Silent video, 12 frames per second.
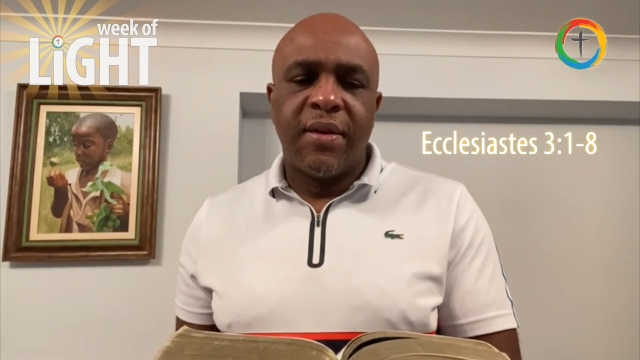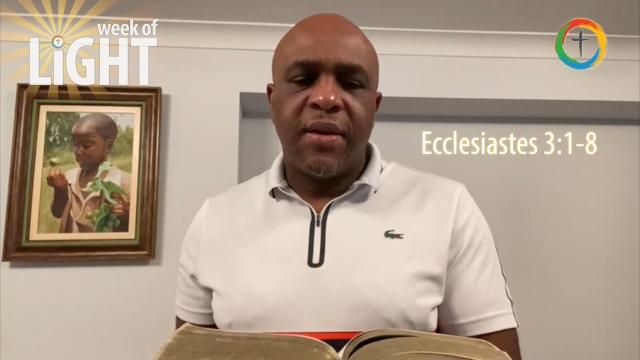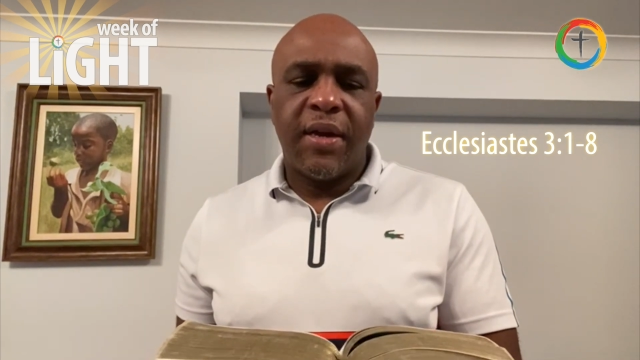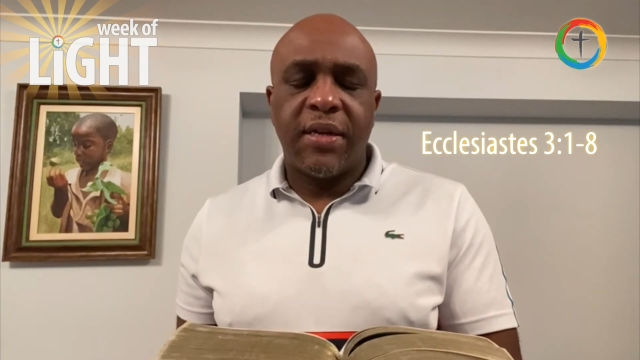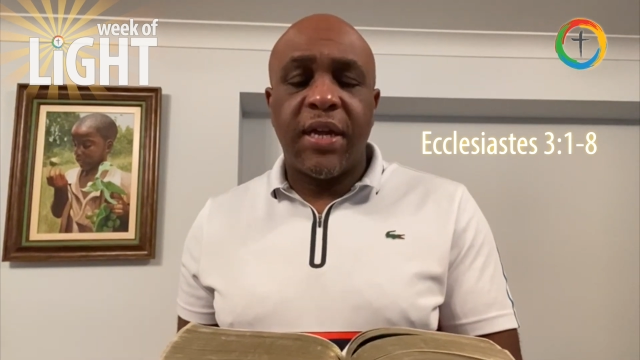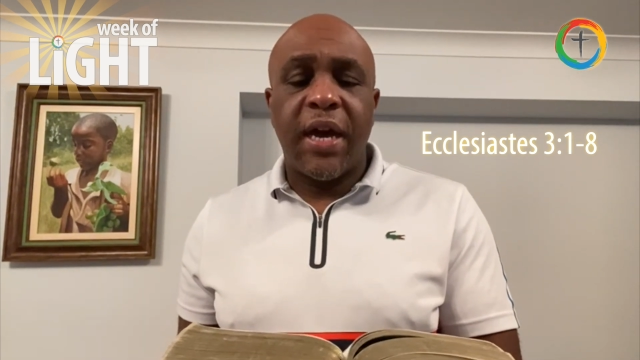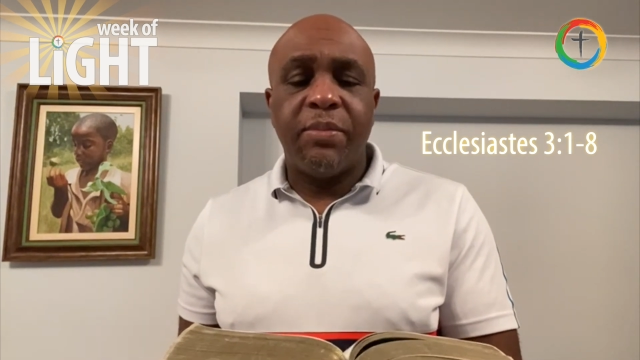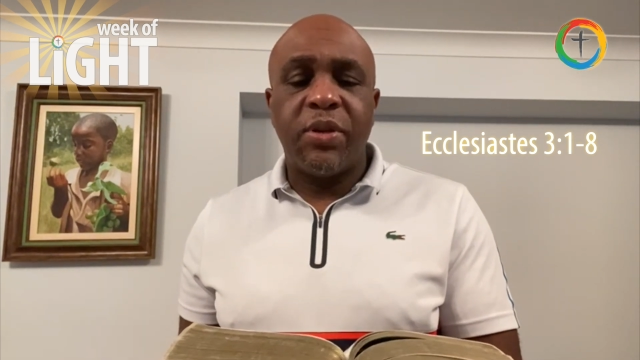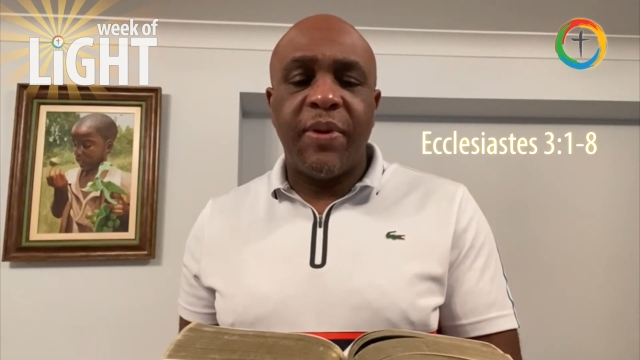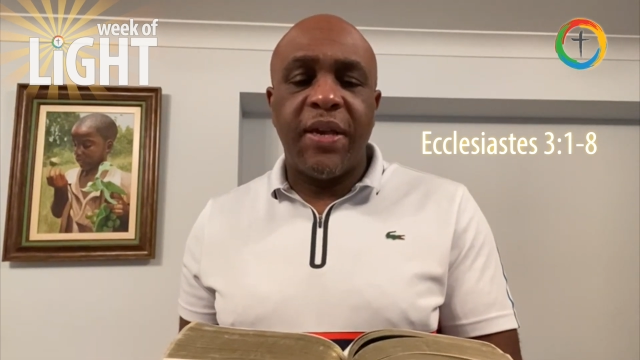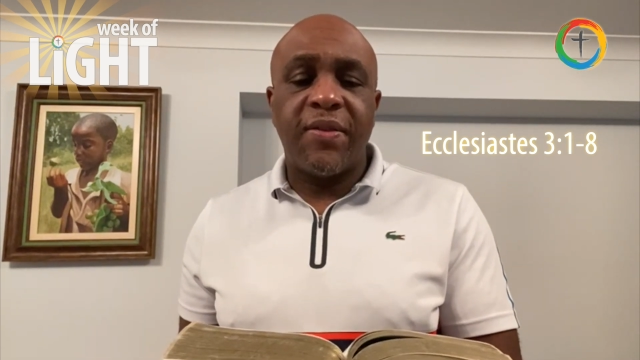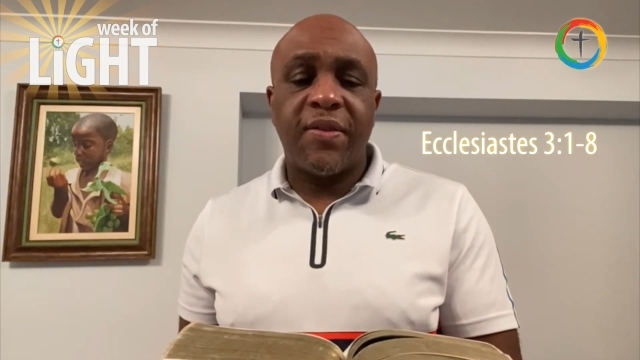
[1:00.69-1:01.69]
A time to
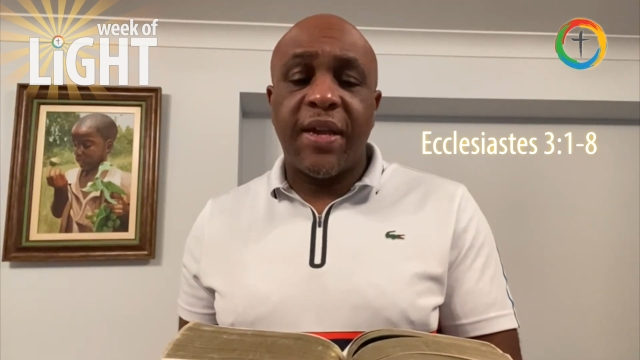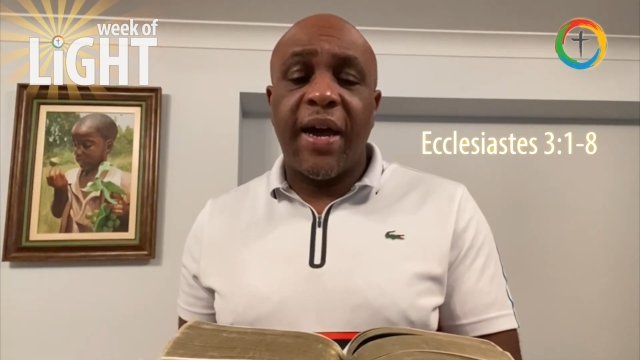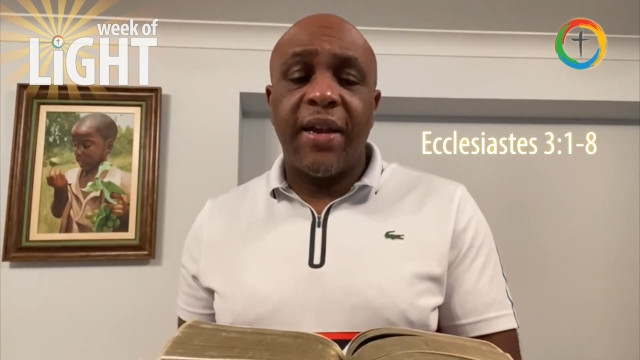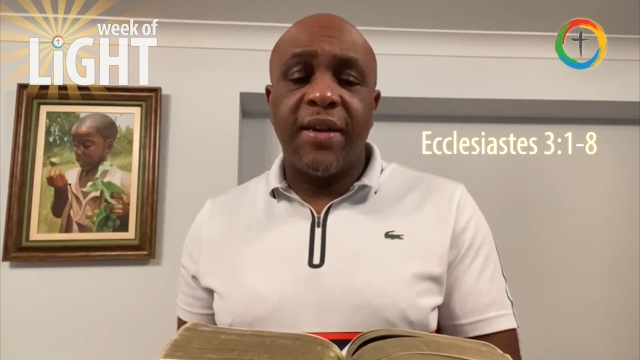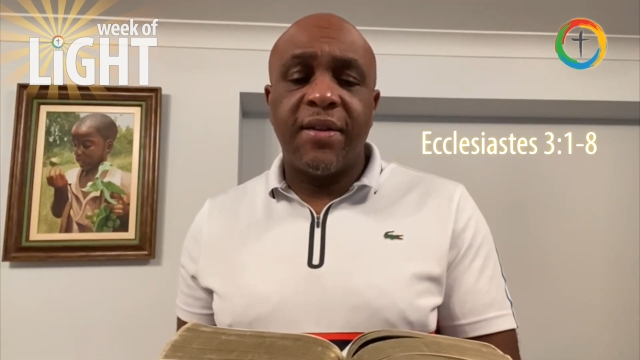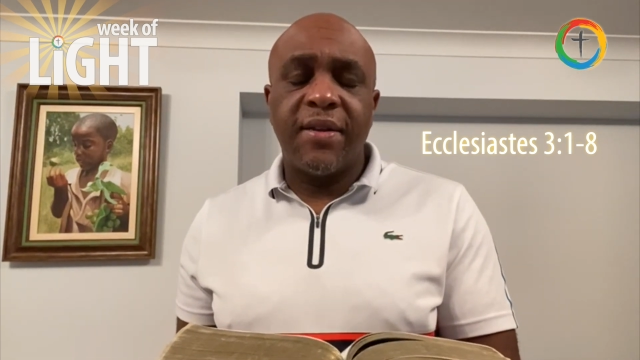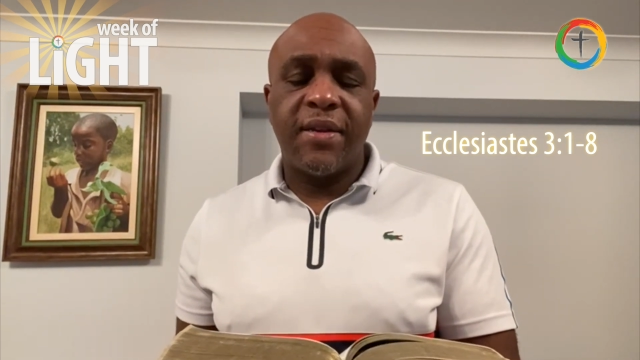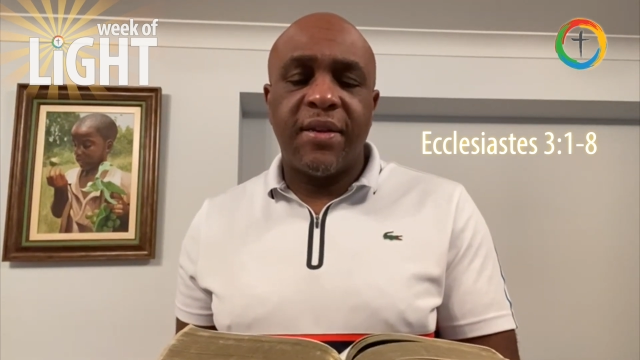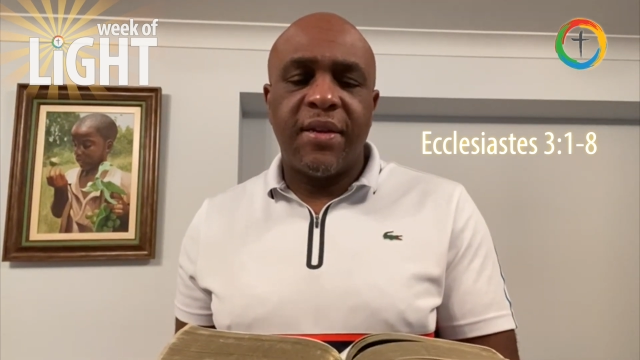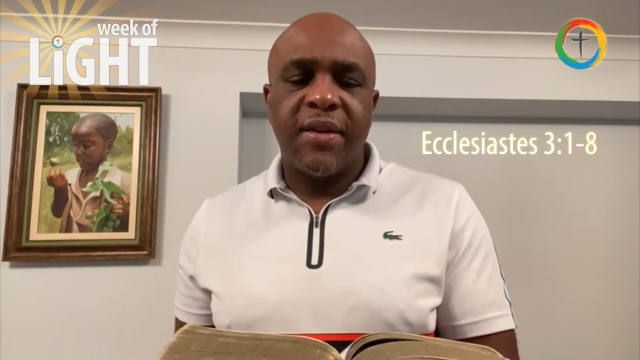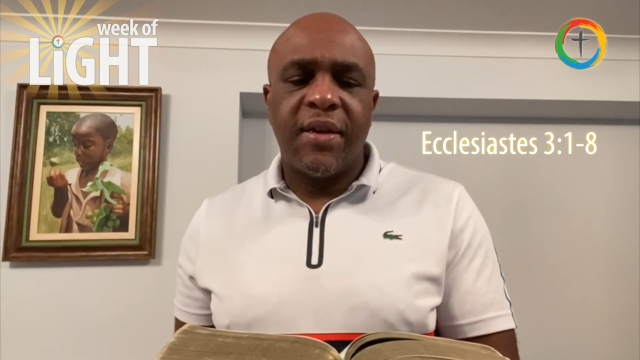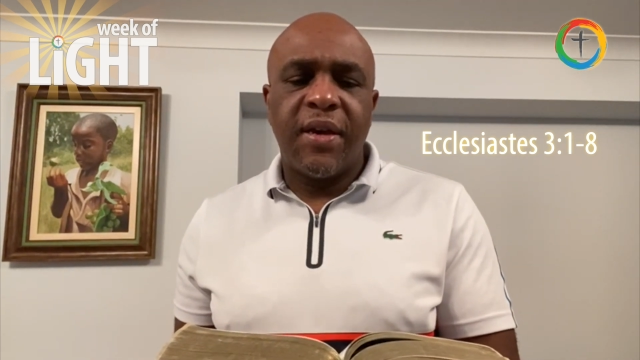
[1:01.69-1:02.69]
be silent,
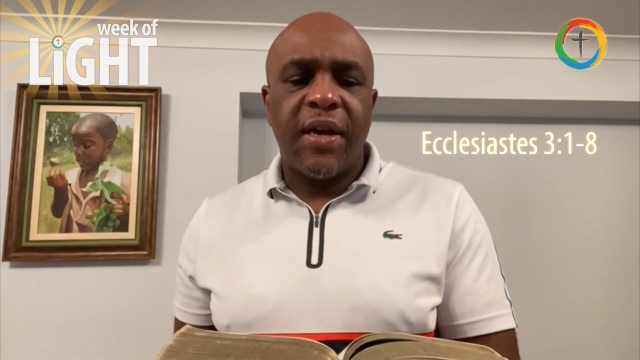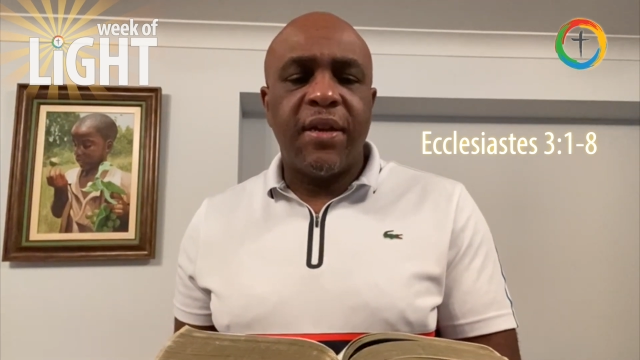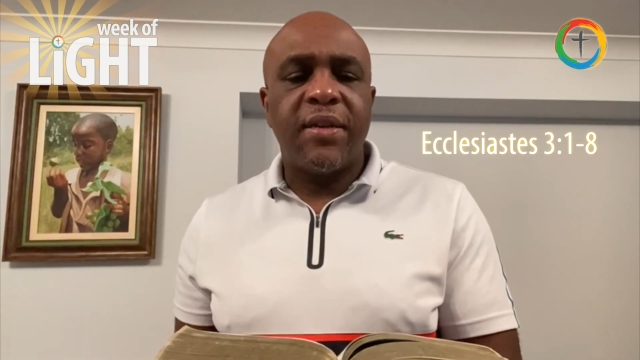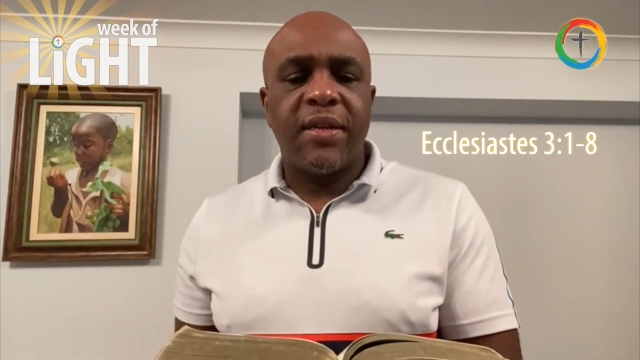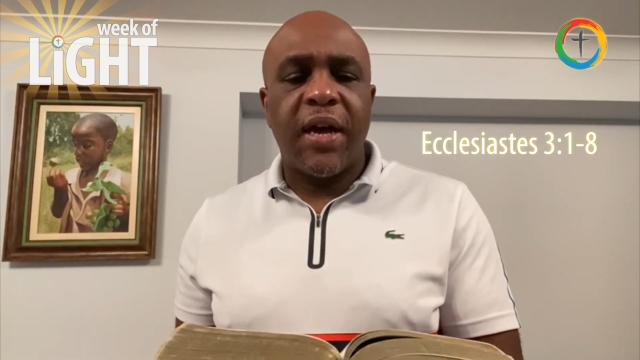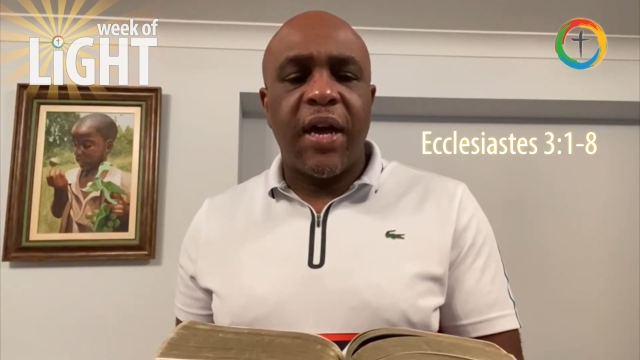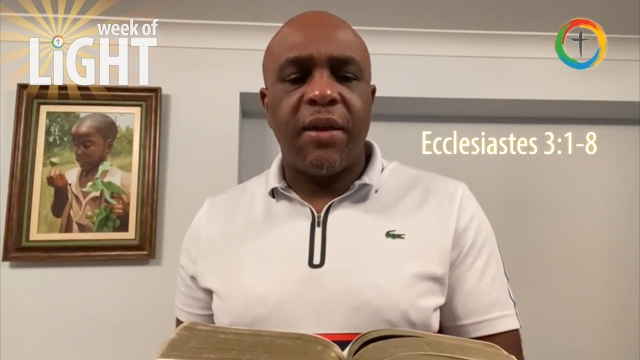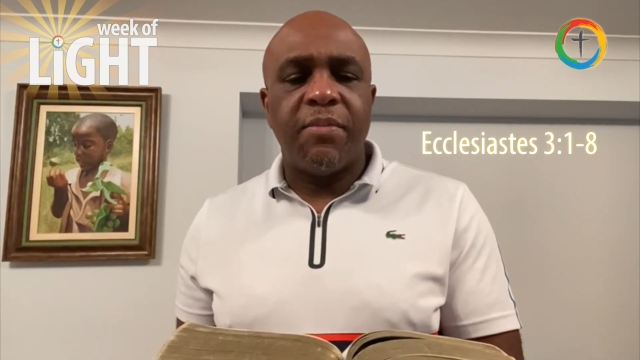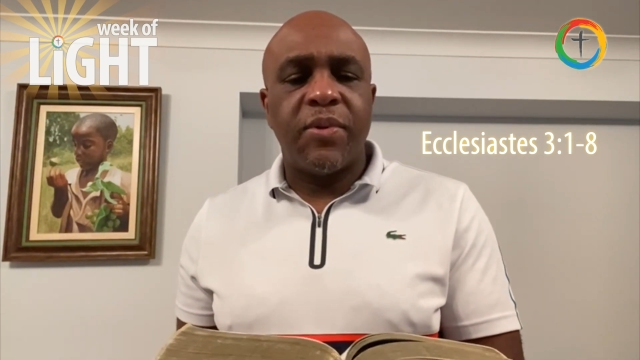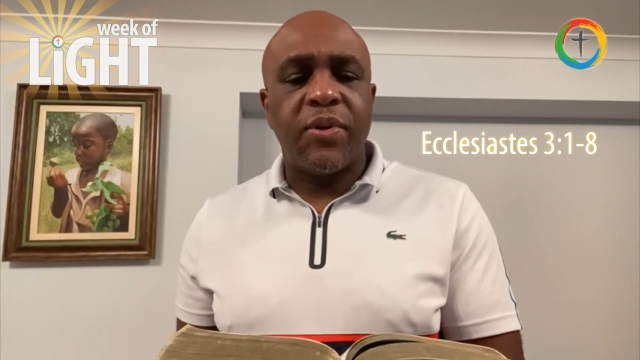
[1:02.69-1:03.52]
and a time to